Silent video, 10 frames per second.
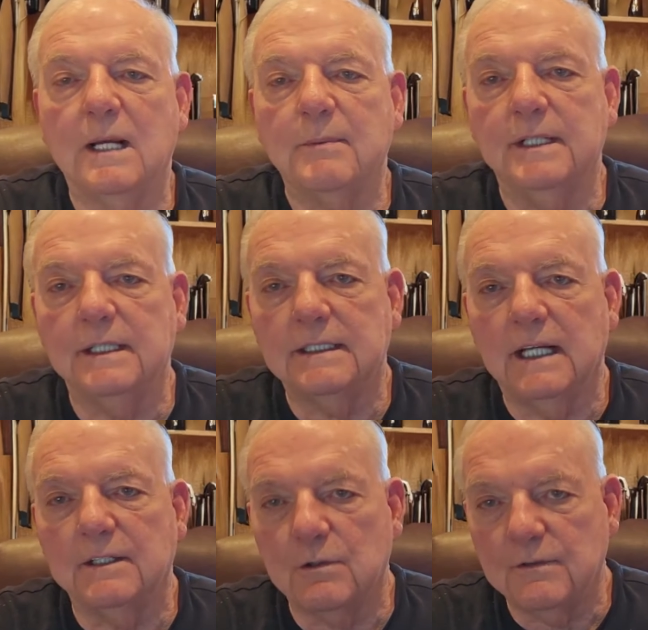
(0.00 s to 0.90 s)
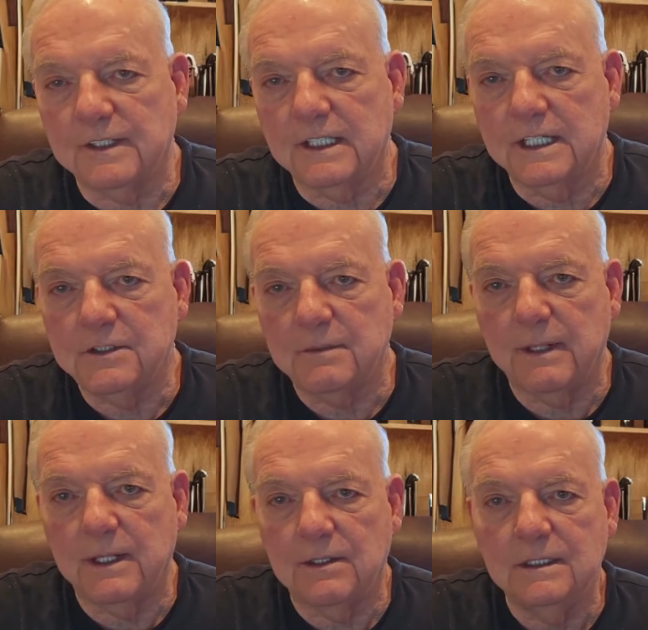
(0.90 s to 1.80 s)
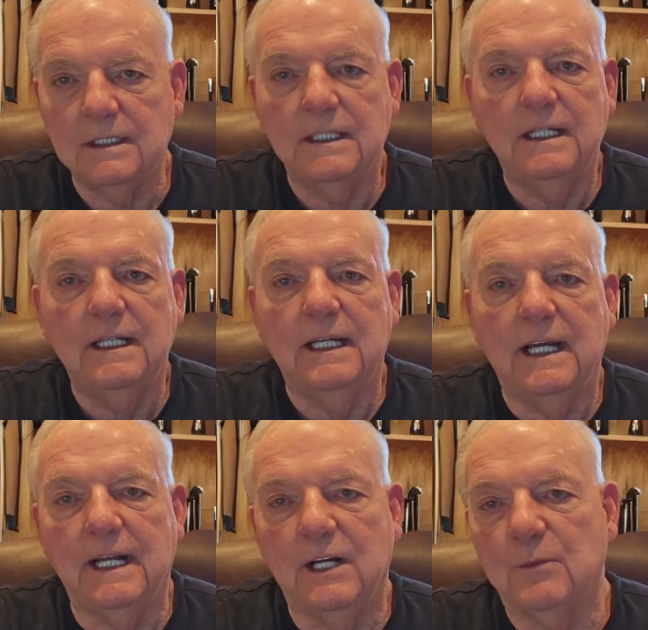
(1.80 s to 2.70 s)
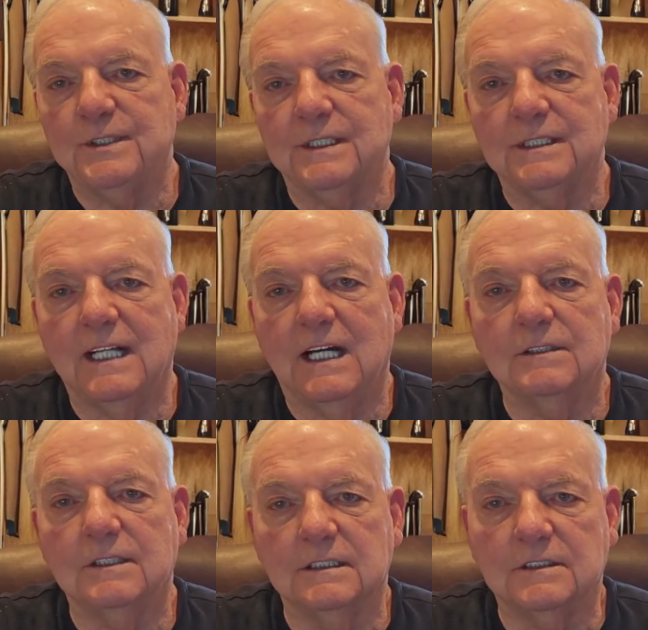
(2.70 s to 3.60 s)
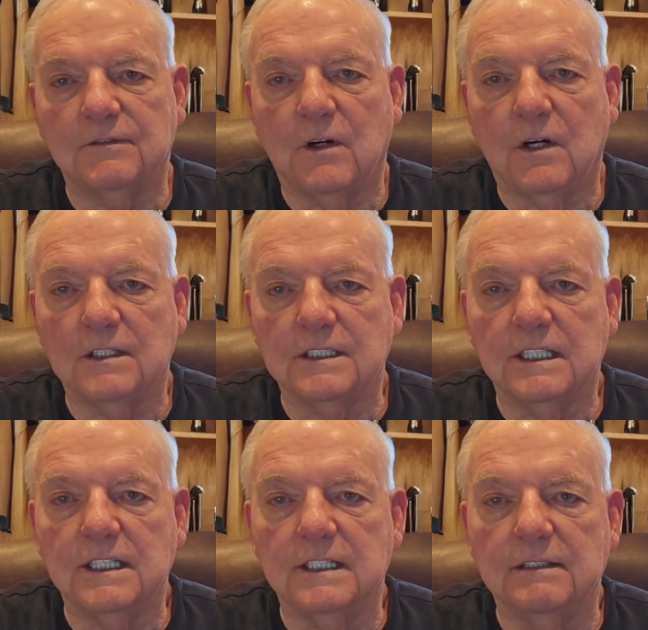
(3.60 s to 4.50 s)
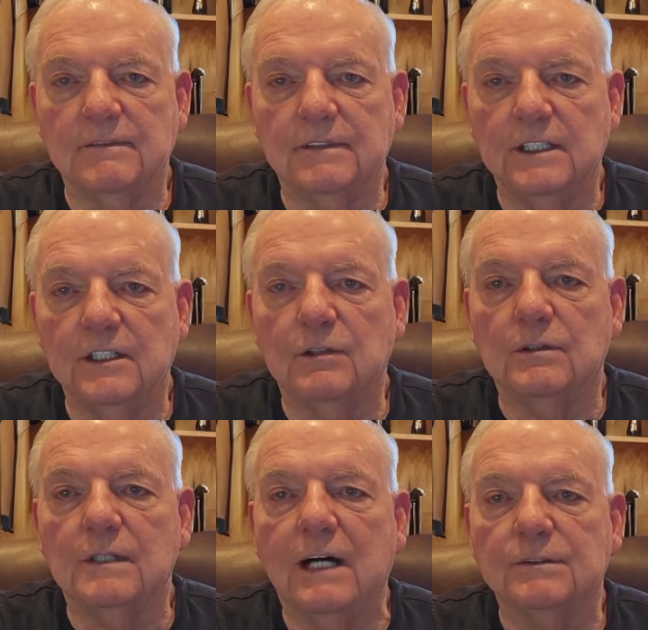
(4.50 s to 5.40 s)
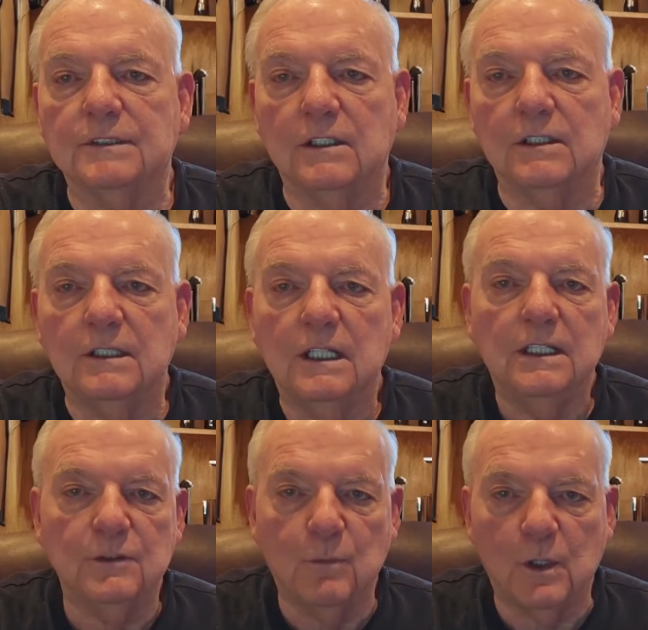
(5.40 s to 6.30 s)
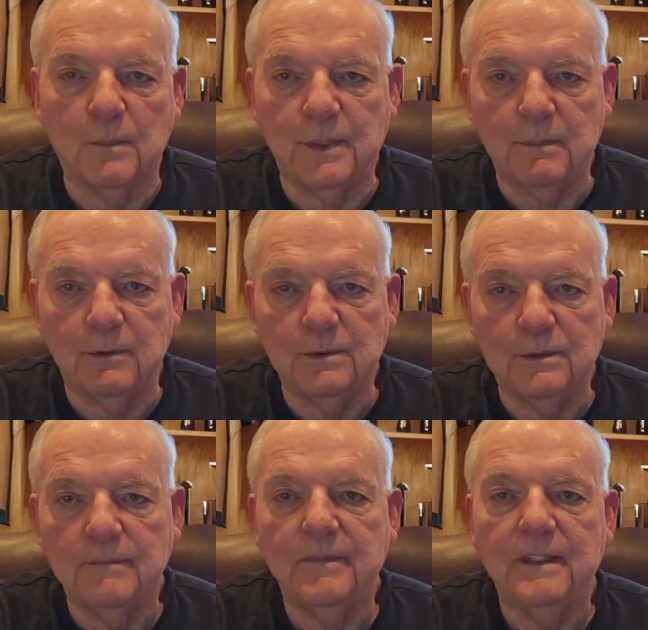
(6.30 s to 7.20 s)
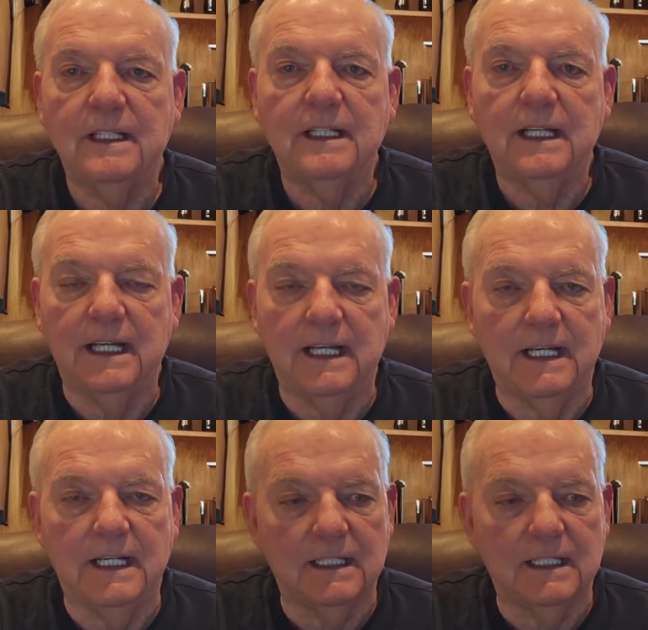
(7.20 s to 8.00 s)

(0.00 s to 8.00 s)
and hit that notification bell. It helps us out as far as getting the video out there to more people, and I